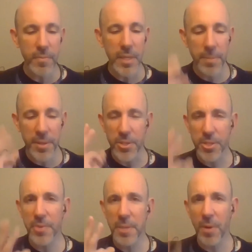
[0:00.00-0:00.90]
But there's
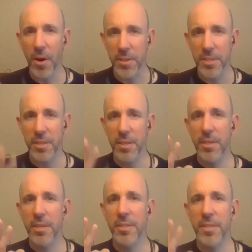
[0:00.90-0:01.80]
3 parts
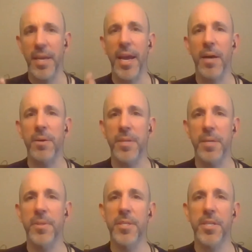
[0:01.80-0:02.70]
to the how that I
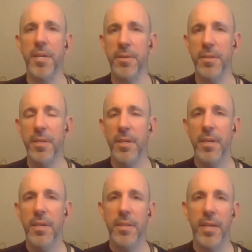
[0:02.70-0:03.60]
want to share
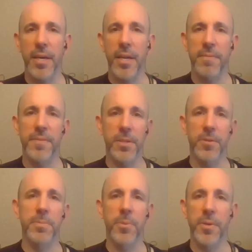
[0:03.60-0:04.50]
that I feel are
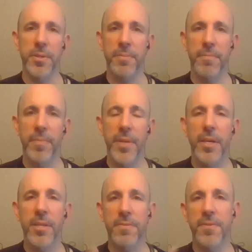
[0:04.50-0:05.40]
important.
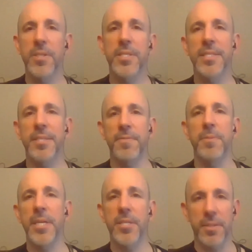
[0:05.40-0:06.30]
The first is
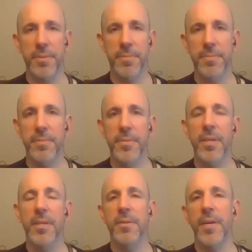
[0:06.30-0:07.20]
information,
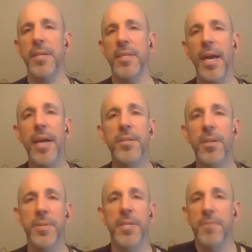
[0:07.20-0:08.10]
right? You got to
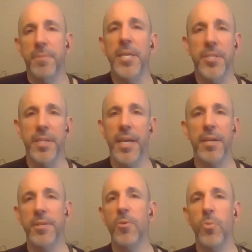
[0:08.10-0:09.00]
know the information. You got to
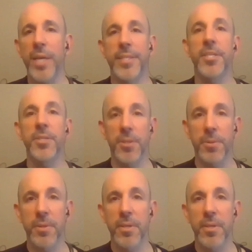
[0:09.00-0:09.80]
know what to do.